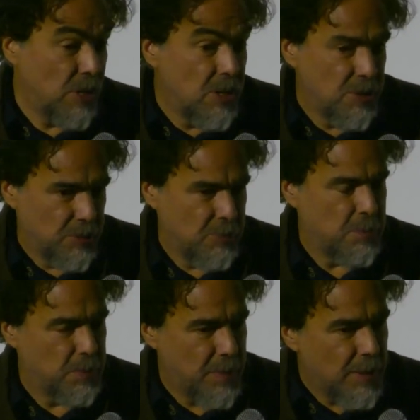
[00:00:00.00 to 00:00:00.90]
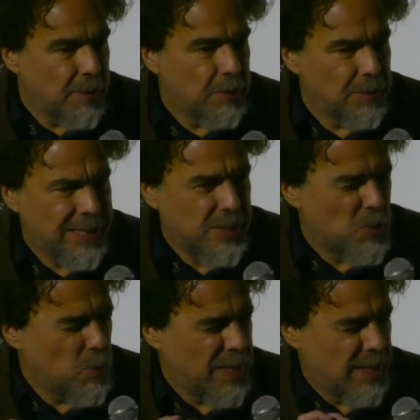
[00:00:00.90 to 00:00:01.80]
for years preparing all
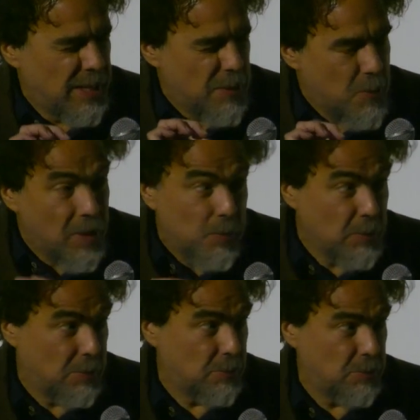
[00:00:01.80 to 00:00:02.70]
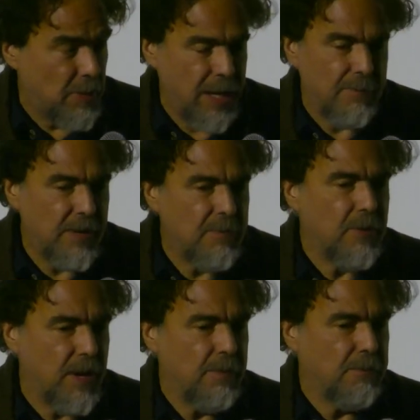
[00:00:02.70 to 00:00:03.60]
this with incredible control. I have
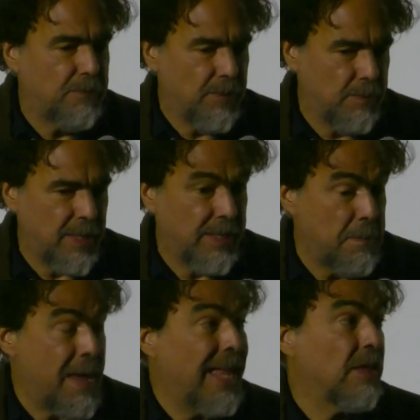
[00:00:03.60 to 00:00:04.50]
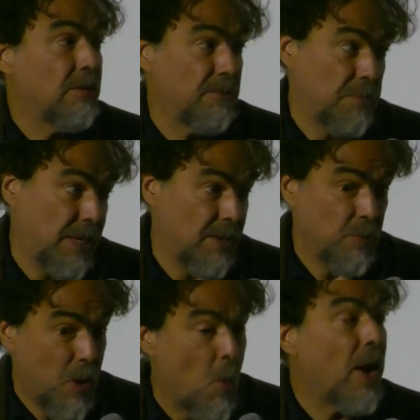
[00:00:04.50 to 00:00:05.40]
never had a film that demanded of me
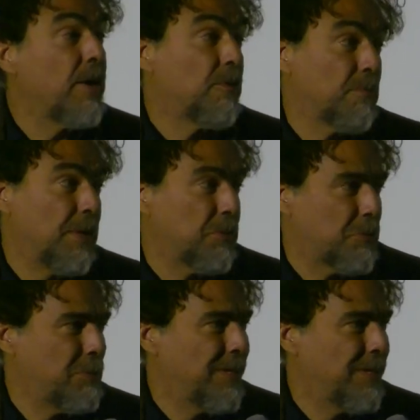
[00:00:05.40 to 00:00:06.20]
and required of me not